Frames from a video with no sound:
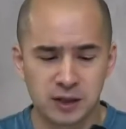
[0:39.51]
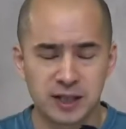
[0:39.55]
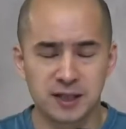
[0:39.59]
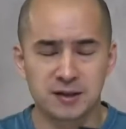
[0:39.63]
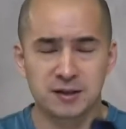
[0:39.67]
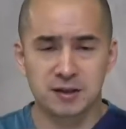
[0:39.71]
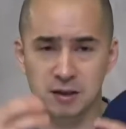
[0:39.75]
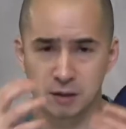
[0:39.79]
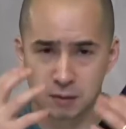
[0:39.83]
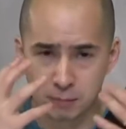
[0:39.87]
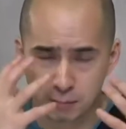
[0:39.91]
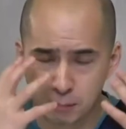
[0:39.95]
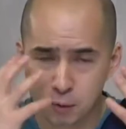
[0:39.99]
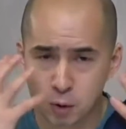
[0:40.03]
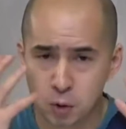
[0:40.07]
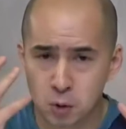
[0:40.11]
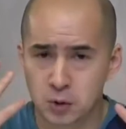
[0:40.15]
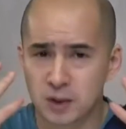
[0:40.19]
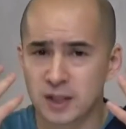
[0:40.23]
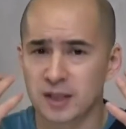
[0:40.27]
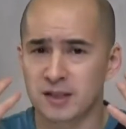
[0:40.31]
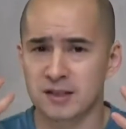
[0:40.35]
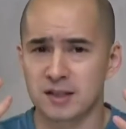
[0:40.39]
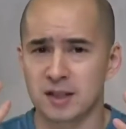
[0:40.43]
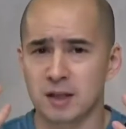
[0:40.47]
It's going to mold
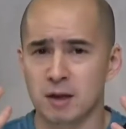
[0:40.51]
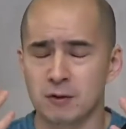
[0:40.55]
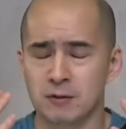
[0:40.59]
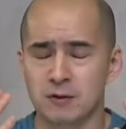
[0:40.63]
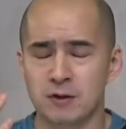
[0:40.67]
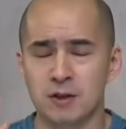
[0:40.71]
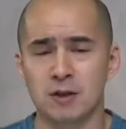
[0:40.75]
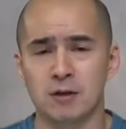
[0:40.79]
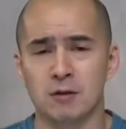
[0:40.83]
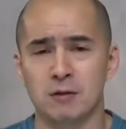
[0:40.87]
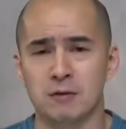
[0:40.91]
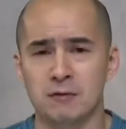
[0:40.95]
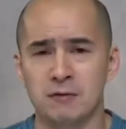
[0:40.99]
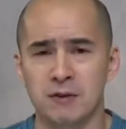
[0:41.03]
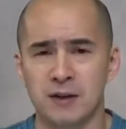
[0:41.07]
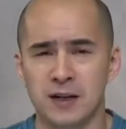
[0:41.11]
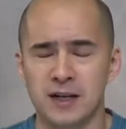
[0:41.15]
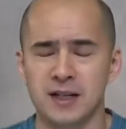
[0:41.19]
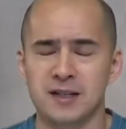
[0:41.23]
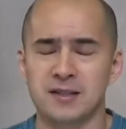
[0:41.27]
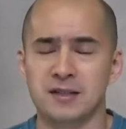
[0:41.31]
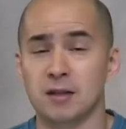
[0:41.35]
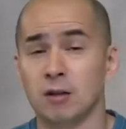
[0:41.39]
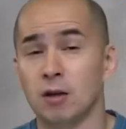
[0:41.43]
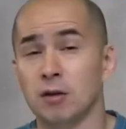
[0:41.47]
itself to your
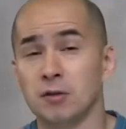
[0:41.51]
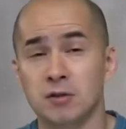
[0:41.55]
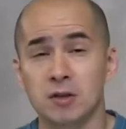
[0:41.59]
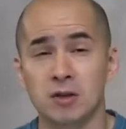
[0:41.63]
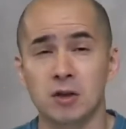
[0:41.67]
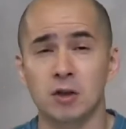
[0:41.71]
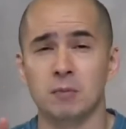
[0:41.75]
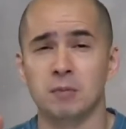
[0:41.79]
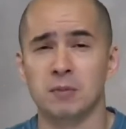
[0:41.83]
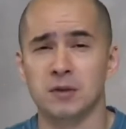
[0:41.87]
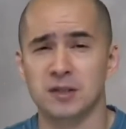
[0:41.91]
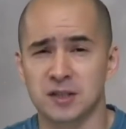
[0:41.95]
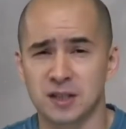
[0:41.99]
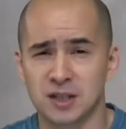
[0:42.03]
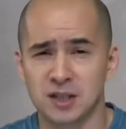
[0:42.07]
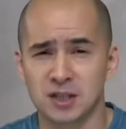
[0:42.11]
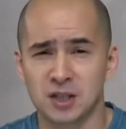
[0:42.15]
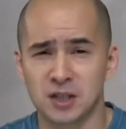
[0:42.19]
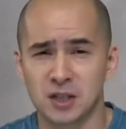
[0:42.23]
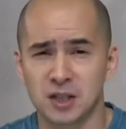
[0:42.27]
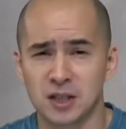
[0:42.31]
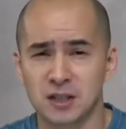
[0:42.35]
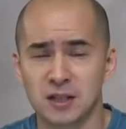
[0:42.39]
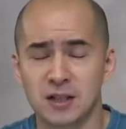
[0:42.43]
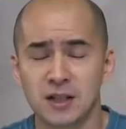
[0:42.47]
face and also your positioning,